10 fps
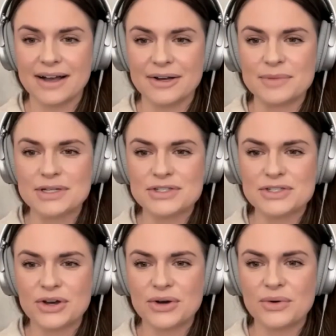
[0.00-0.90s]

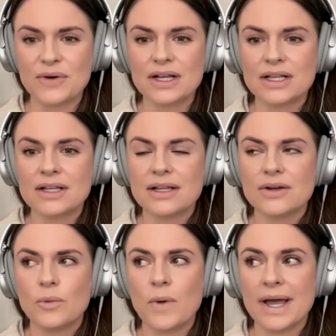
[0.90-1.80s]
So
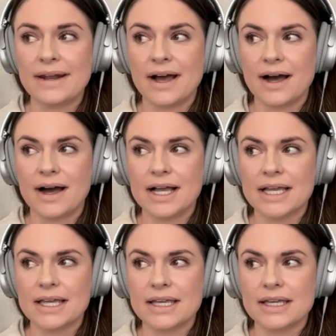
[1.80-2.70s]
when
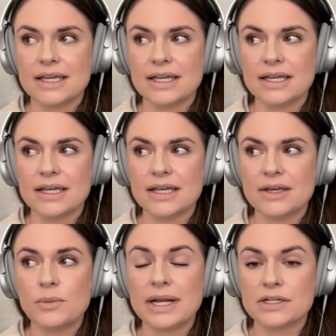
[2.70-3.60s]
I it
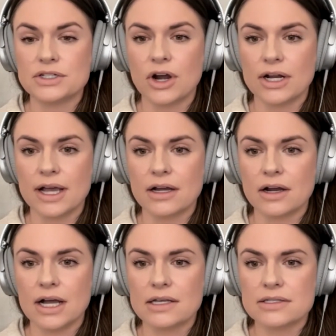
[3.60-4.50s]
went into cardiac
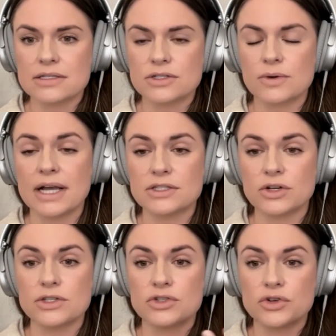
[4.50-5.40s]
arrest, so I
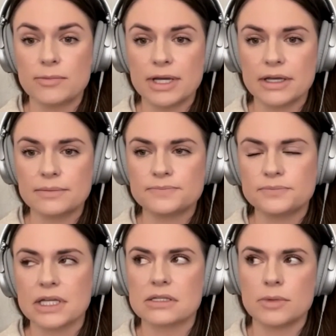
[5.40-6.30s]
started screaming
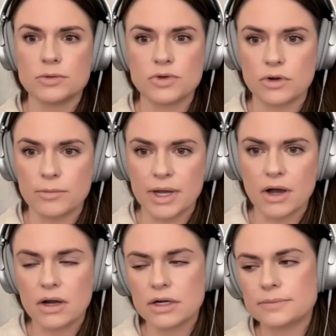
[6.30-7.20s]
that something was wrong with my
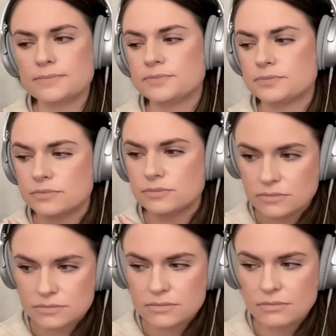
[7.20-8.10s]
heart.
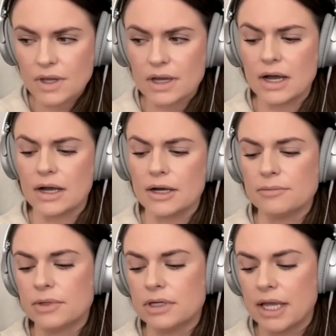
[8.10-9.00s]

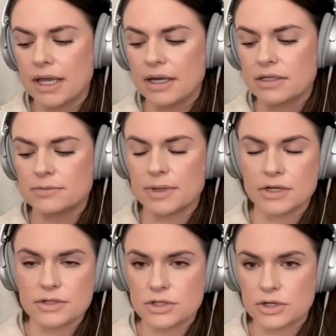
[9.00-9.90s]
And my
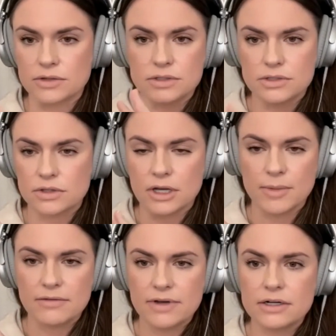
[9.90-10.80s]
nurse turned to look at
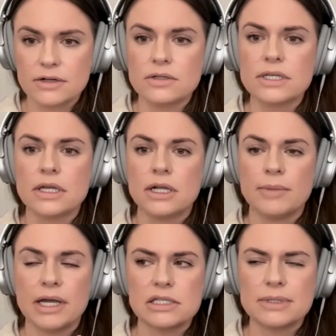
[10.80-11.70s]
my vitals. My
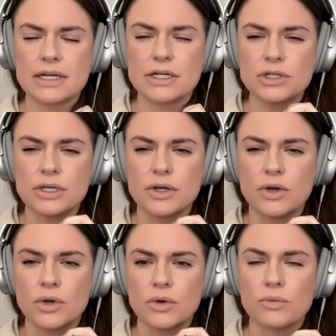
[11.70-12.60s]
husband actually
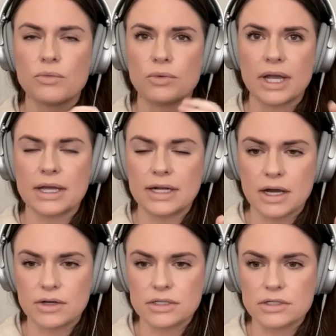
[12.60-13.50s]
ran
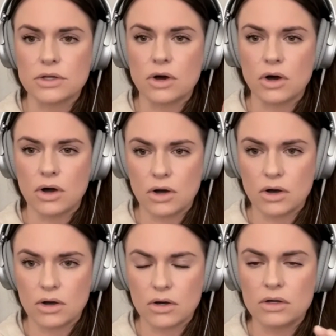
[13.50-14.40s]
out into the
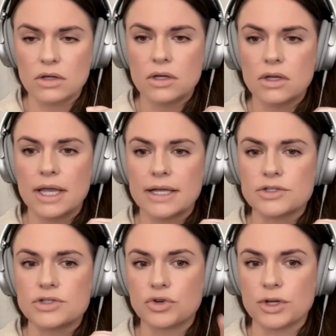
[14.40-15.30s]
hall and
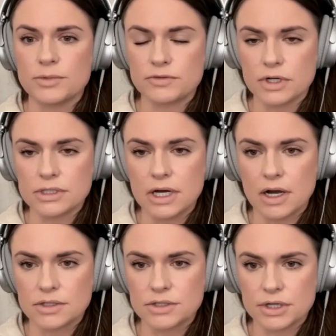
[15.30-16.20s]
screamed for a
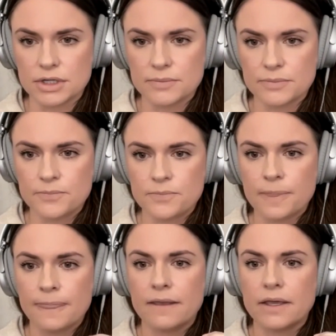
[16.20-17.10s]
doctor.
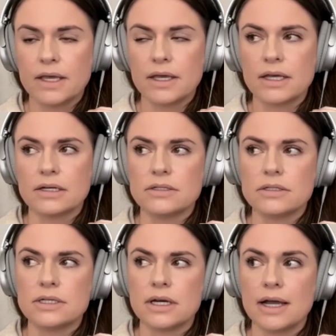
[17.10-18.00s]

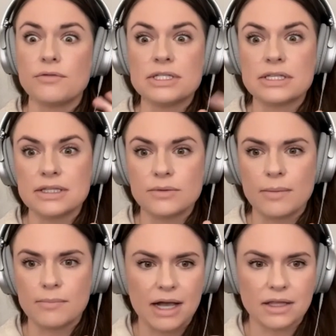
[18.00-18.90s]
And I recently went
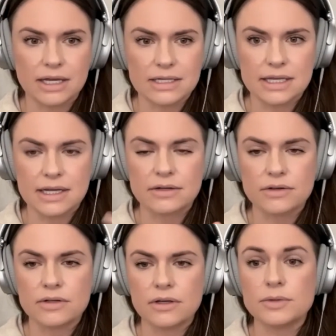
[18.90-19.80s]
back, like I said,
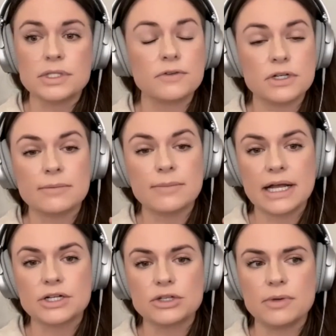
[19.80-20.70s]
it was the first time I'd
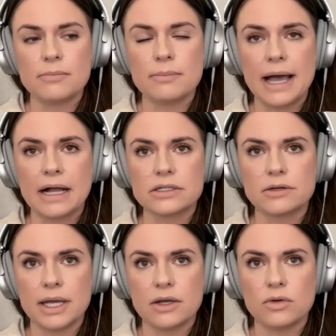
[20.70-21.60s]
actually been back to
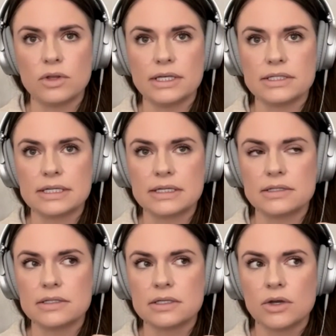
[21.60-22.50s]
Paoli
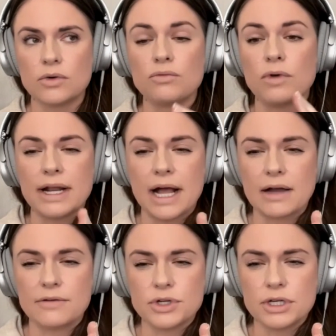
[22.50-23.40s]
since right
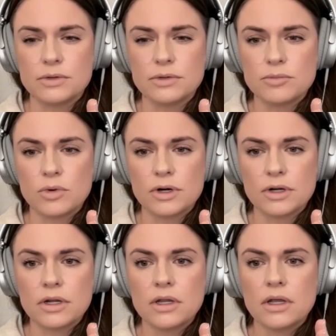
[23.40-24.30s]
after he was born.
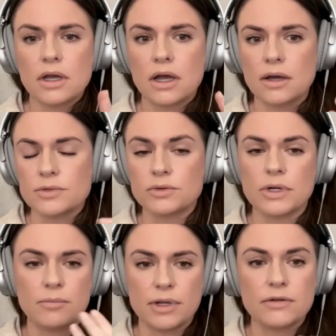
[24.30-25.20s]
So it
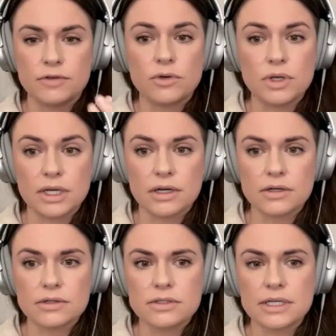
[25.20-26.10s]
had been a few
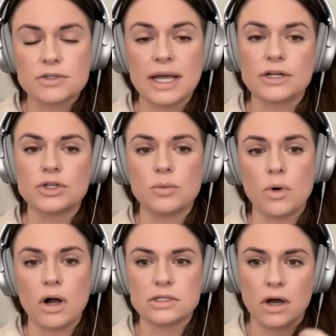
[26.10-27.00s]
years. And so I actually
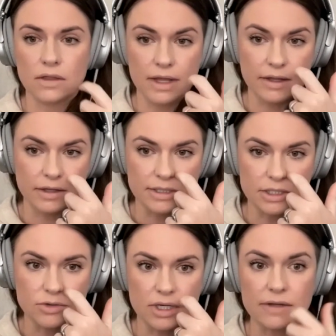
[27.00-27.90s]
walked on the L&D
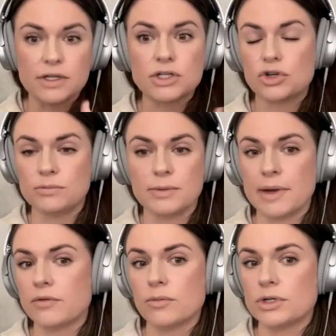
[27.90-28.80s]
unit and they showed me my
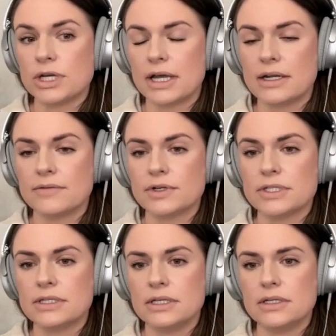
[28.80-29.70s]
room, which I had never
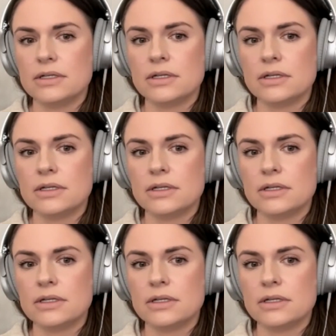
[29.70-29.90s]
seen,